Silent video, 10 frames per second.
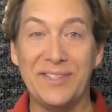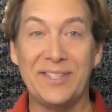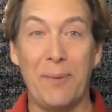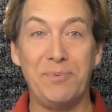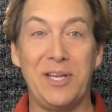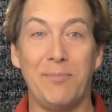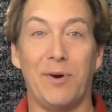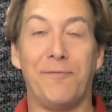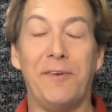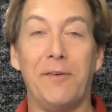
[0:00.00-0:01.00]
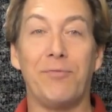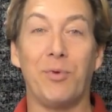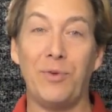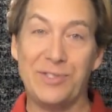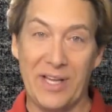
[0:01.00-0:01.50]
September 5th
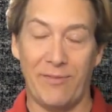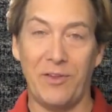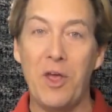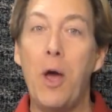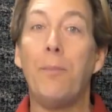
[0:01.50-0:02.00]
through 7th.